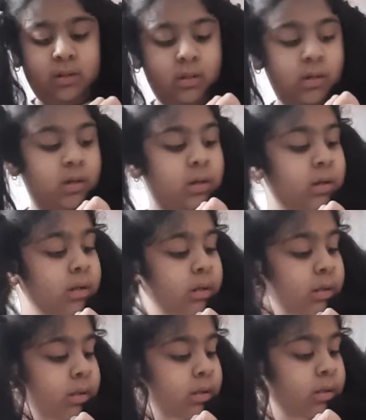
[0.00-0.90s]

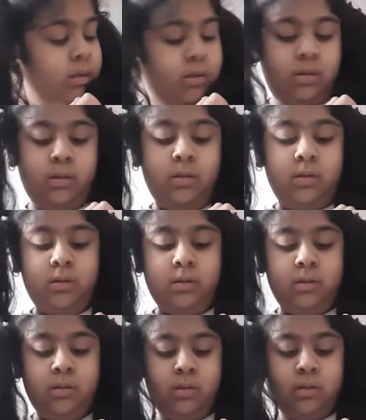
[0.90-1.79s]

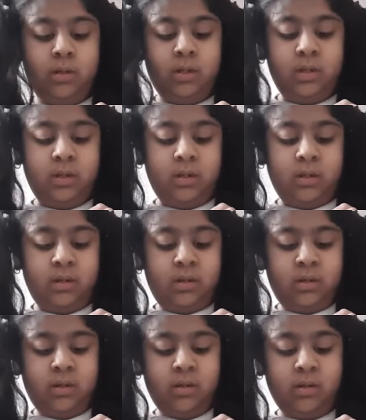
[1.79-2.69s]

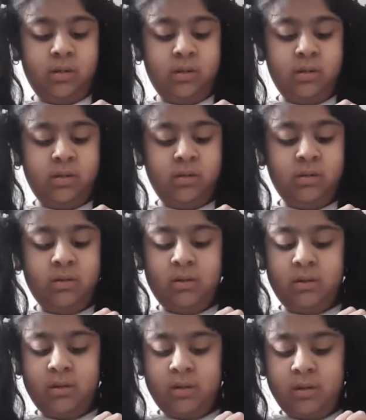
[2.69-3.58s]

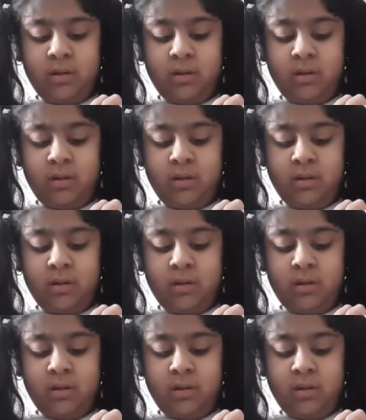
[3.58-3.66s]
Nobody speaks.